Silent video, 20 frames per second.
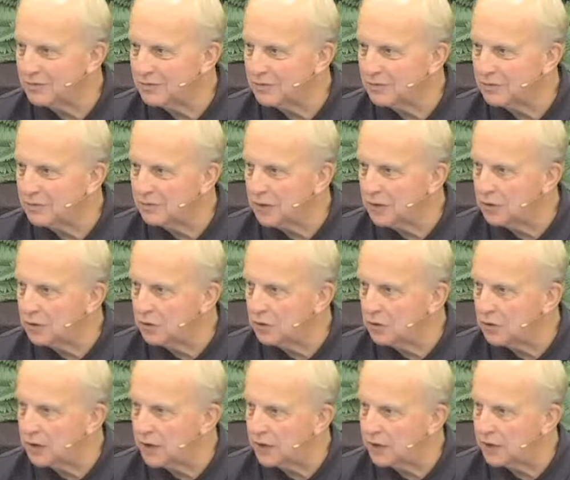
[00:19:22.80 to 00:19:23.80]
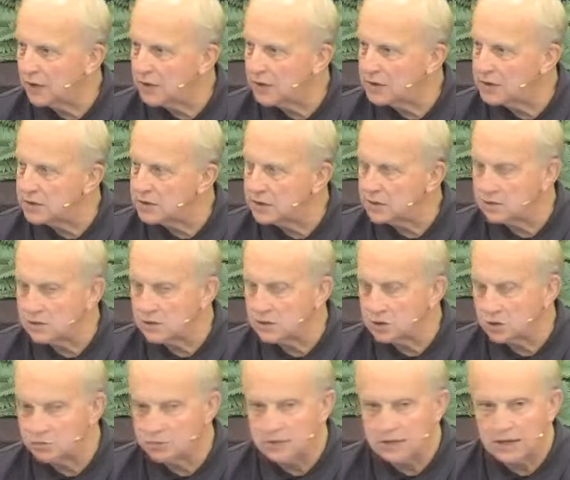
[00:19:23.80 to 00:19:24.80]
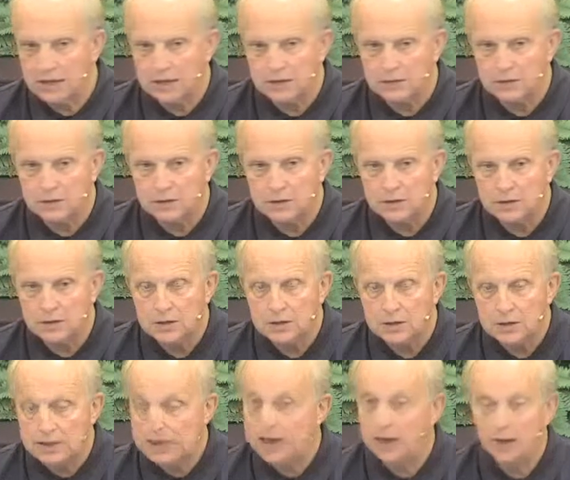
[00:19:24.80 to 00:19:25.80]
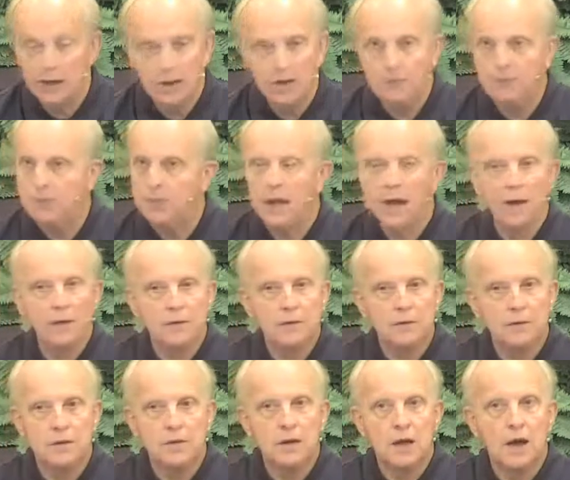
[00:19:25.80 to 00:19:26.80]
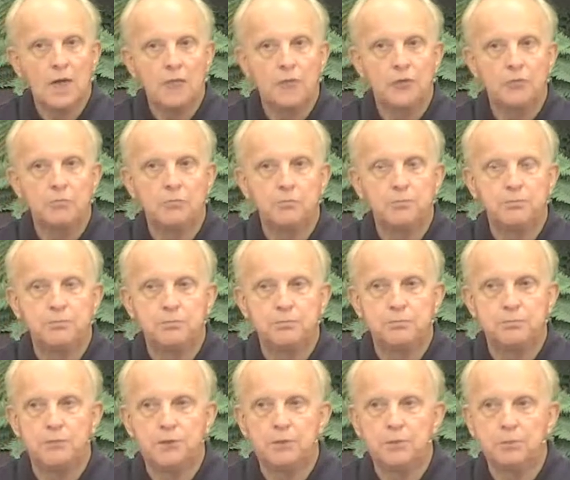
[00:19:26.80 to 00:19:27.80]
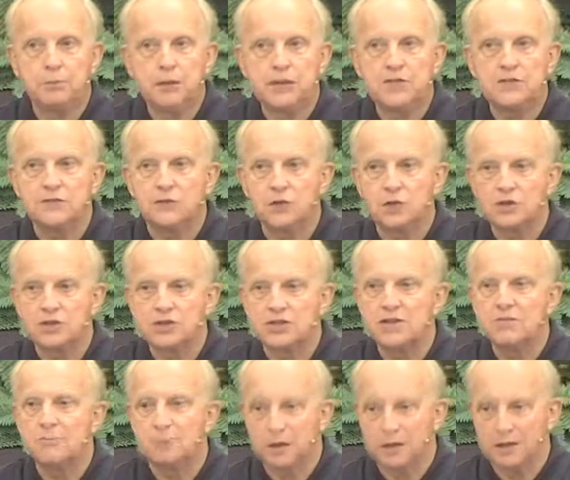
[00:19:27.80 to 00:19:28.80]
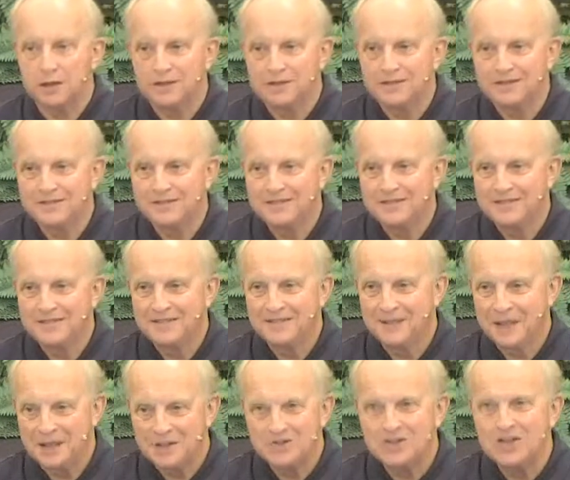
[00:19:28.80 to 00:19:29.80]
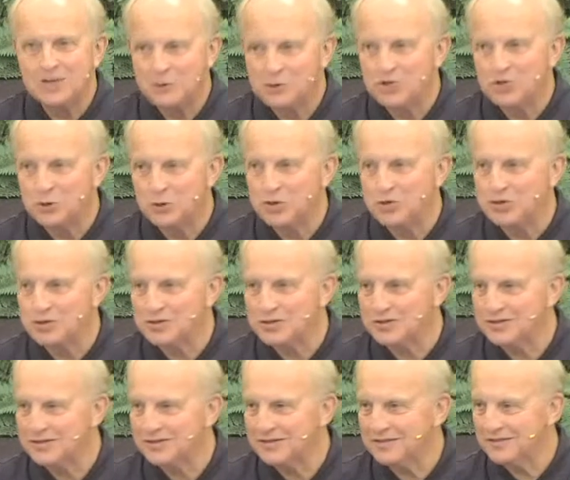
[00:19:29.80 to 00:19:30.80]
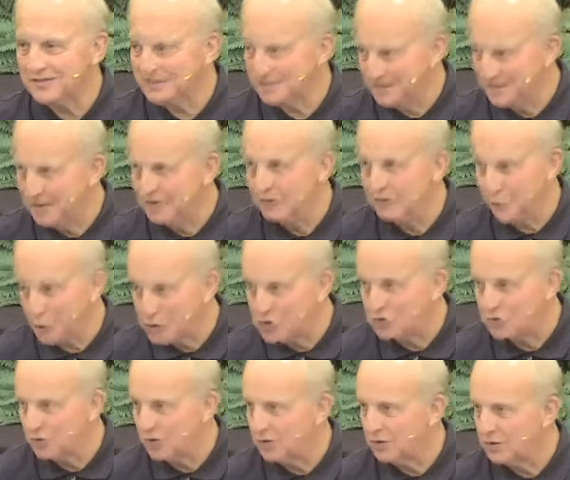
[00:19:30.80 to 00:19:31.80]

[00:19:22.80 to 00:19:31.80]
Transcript: They would look at that as it should be named. And again, not the peaceful assembly. That's given to us in the first one.